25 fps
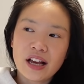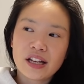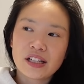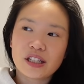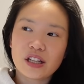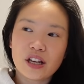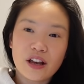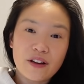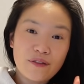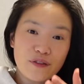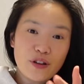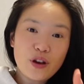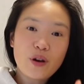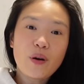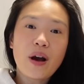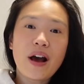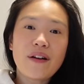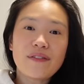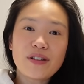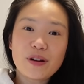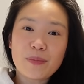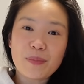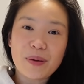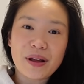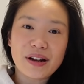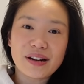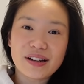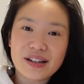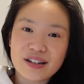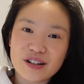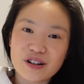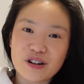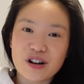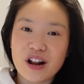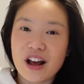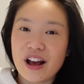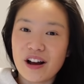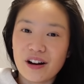So if you have an
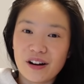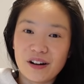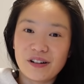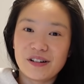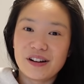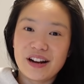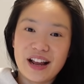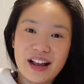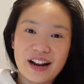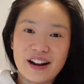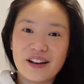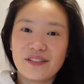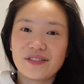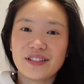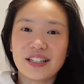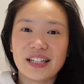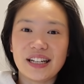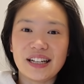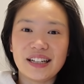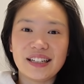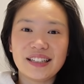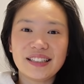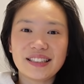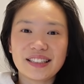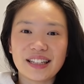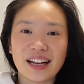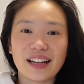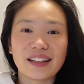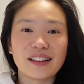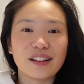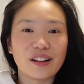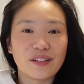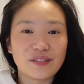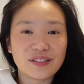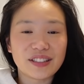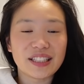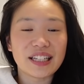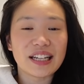opinion on NFTs, I'd
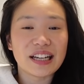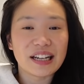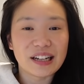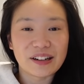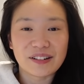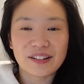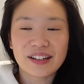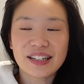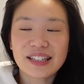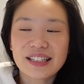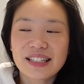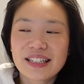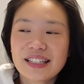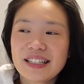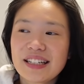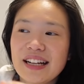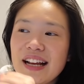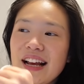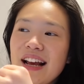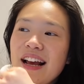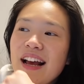love to hear it.